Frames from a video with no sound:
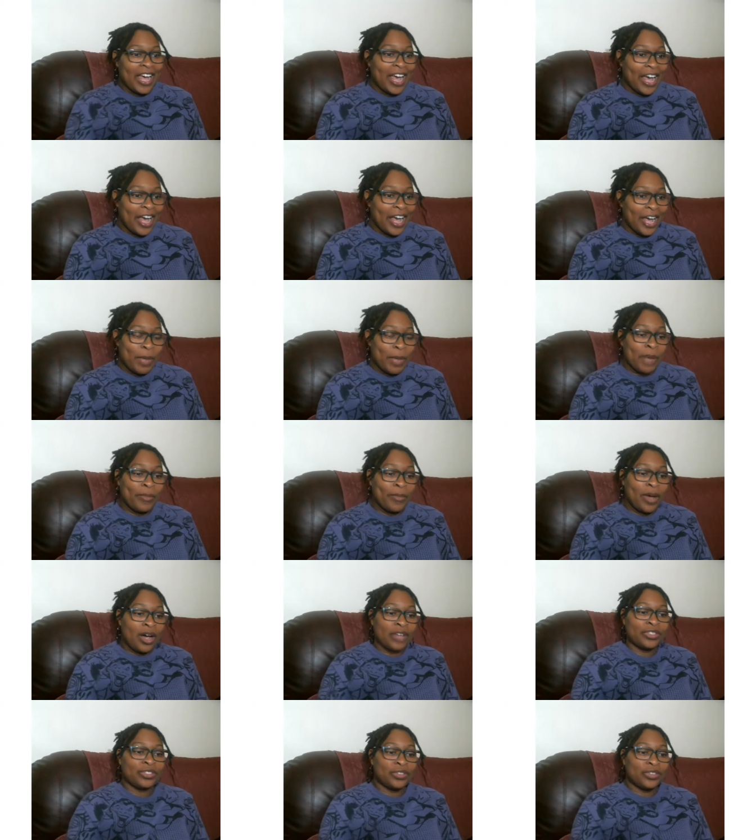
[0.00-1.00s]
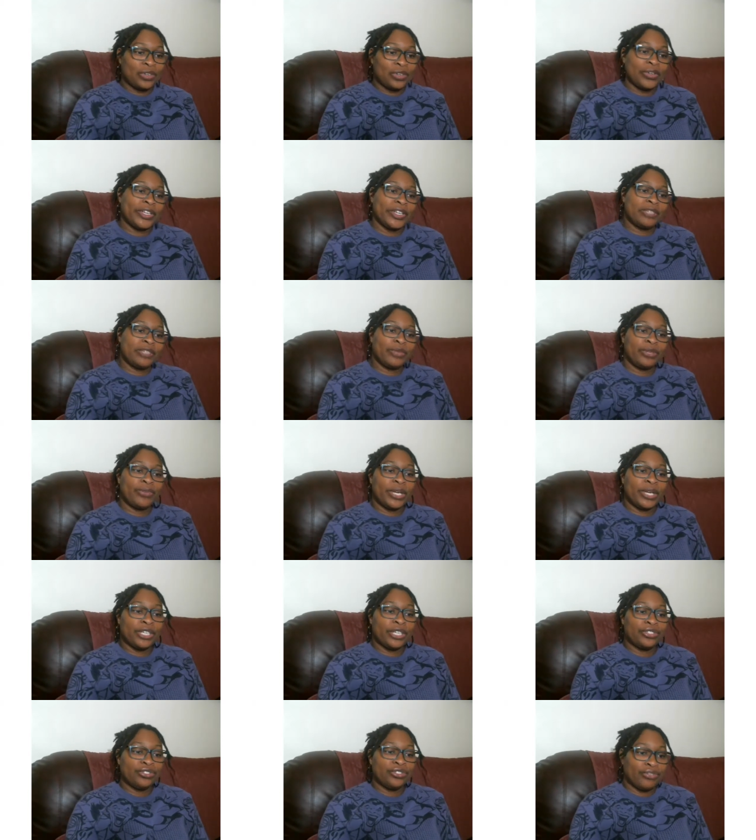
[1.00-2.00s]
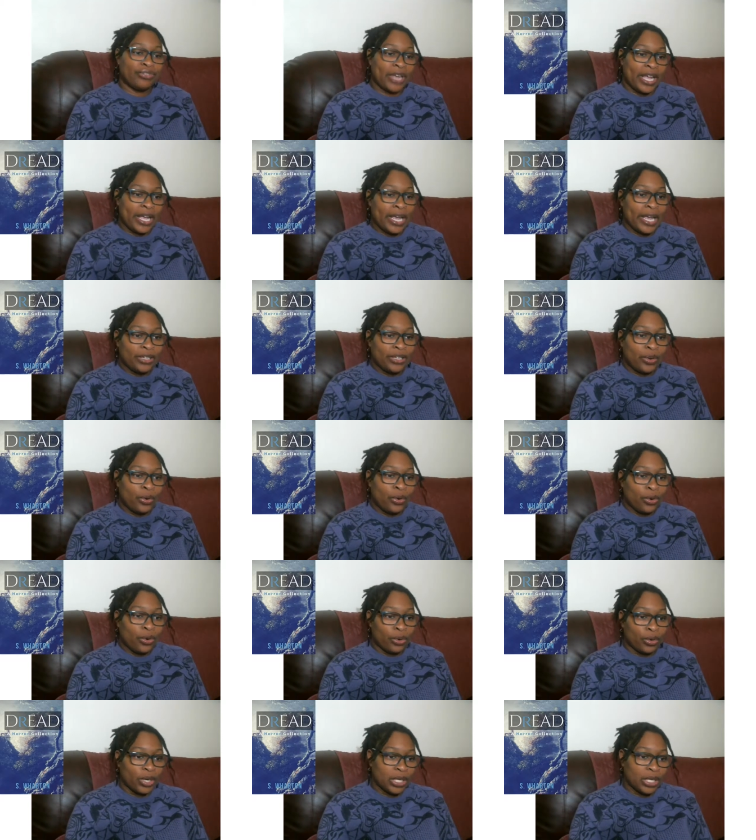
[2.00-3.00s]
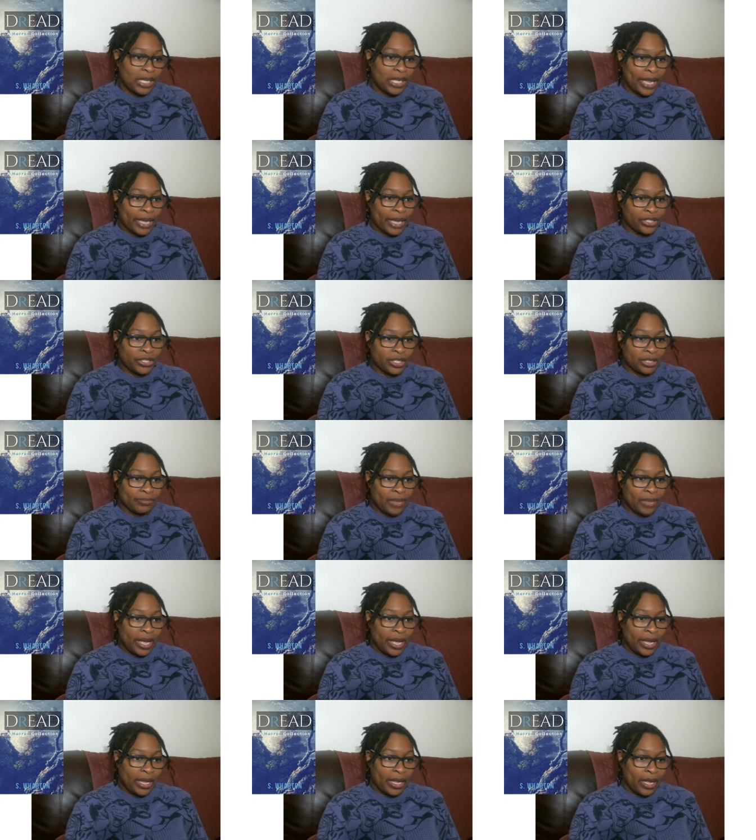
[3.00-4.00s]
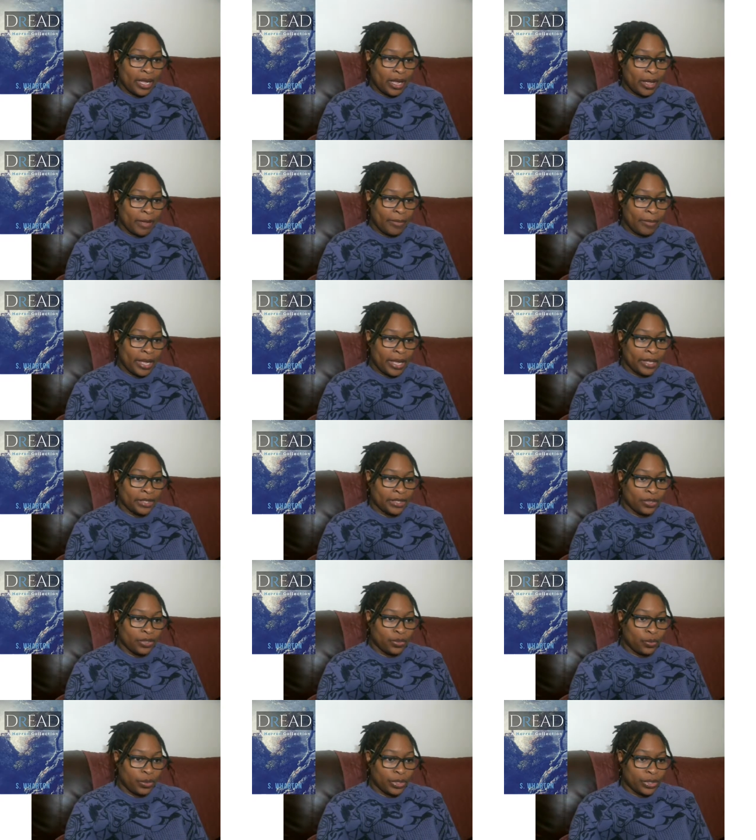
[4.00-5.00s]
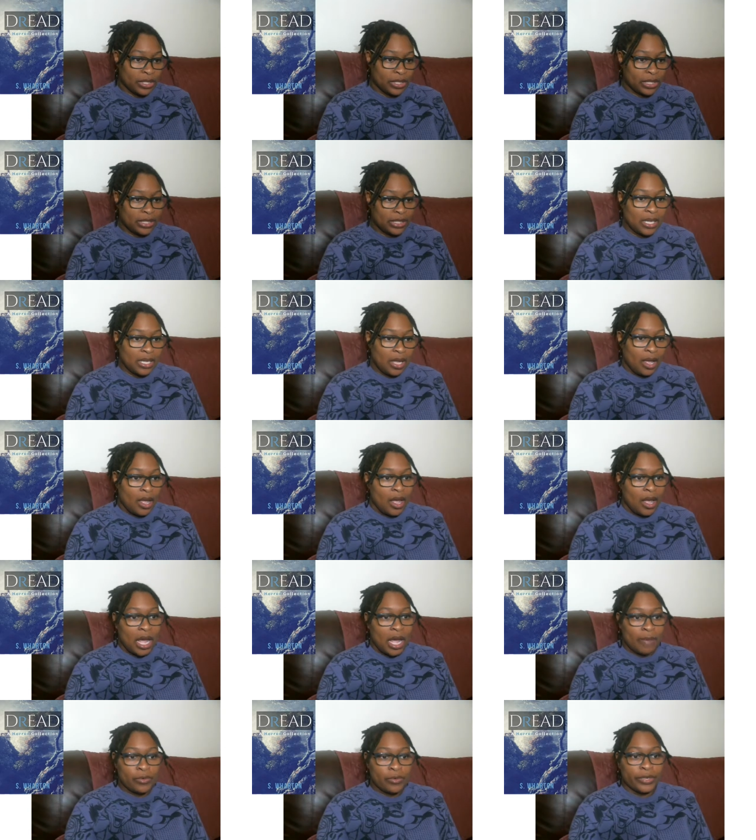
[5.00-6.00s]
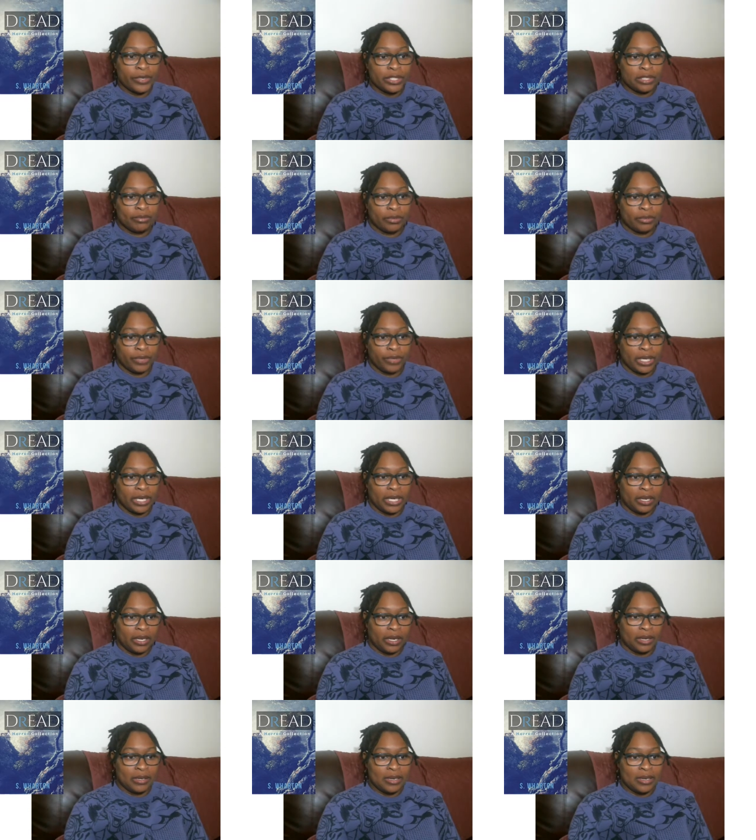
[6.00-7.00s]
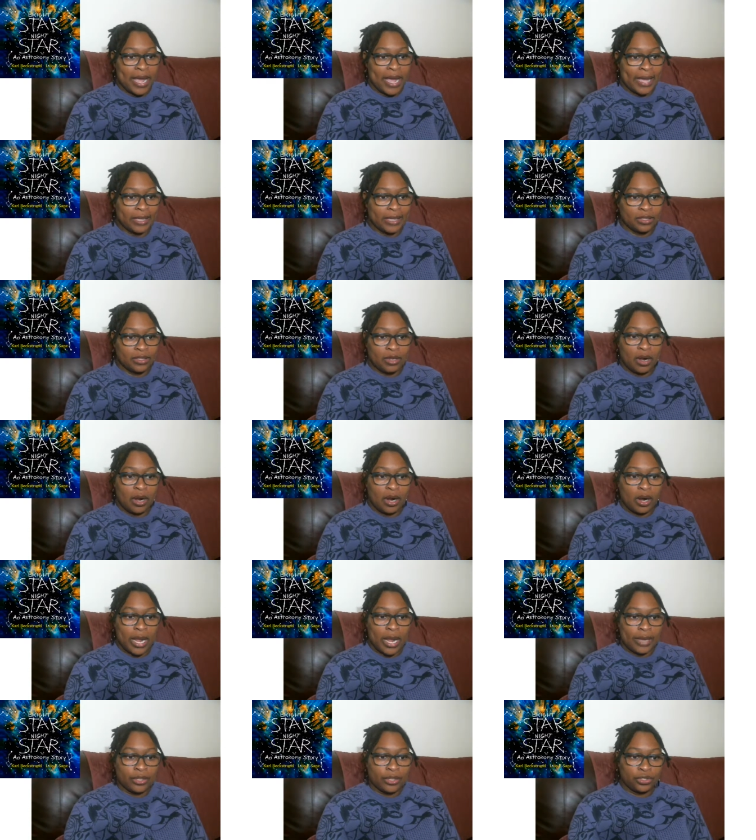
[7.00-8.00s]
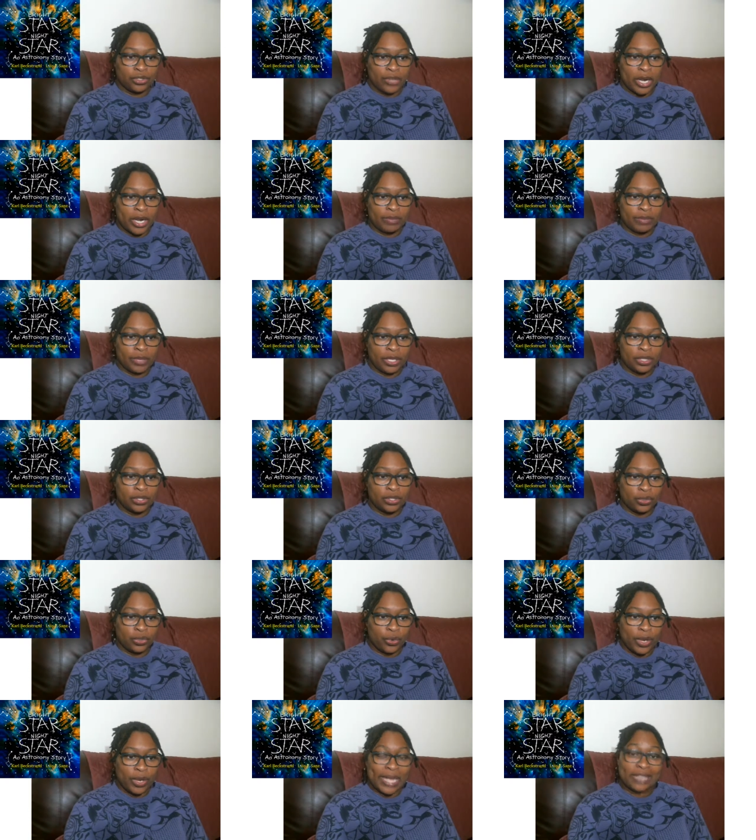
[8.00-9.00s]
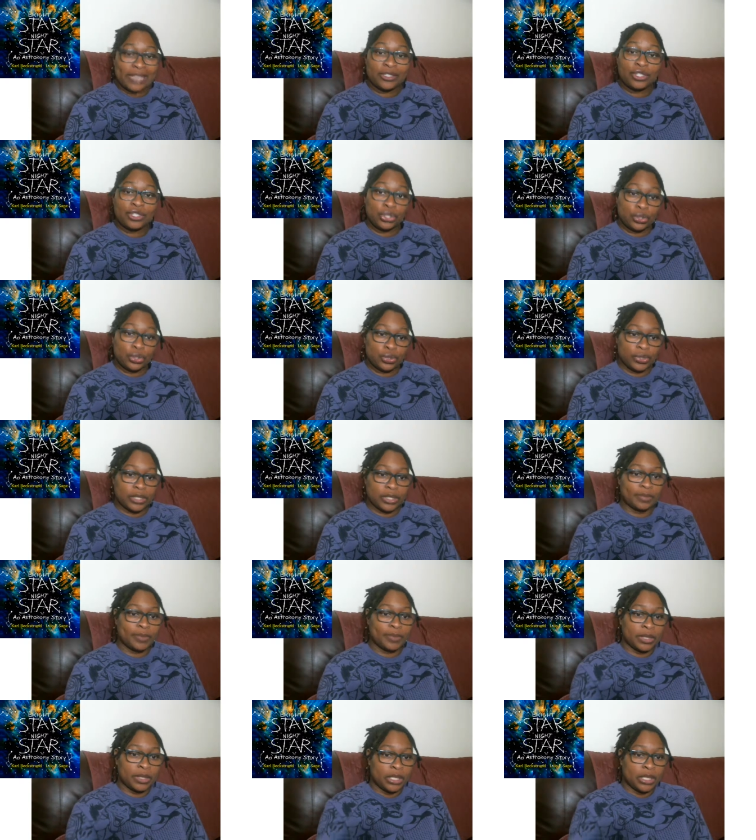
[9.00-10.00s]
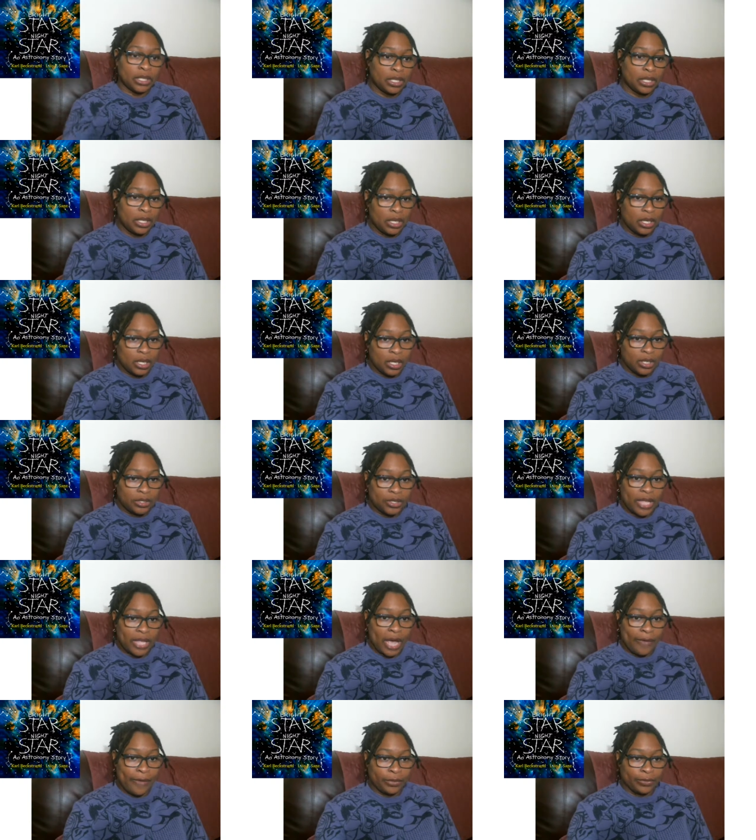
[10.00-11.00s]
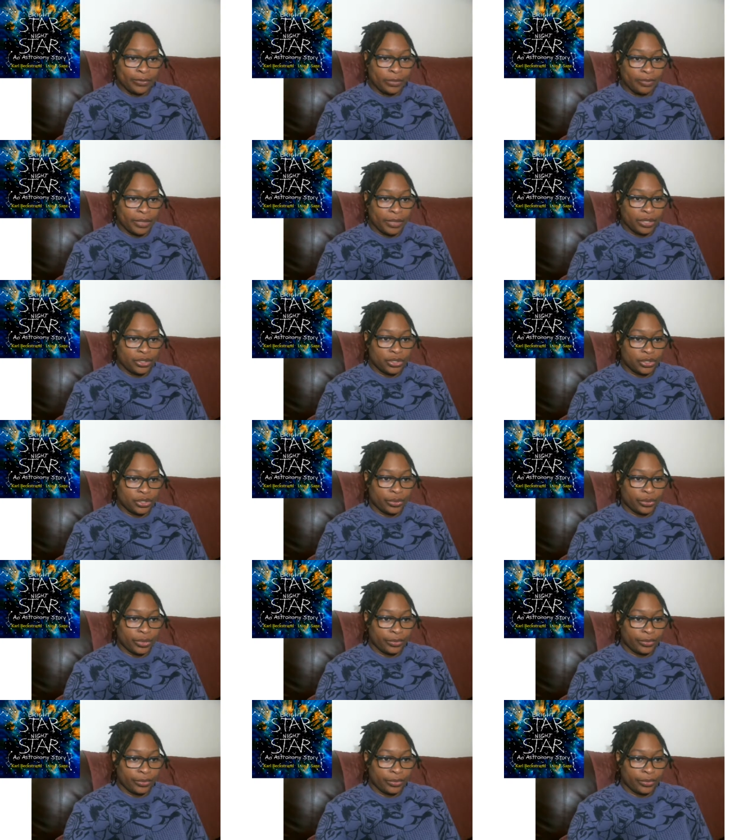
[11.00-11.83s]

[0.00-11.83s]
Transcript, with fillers: Um, I'm also going to be reading Dread, a horror collection by um, S. Wharton. I'm going to be reading Night Star, an astronomy story. That's a children's book, so that one will be a short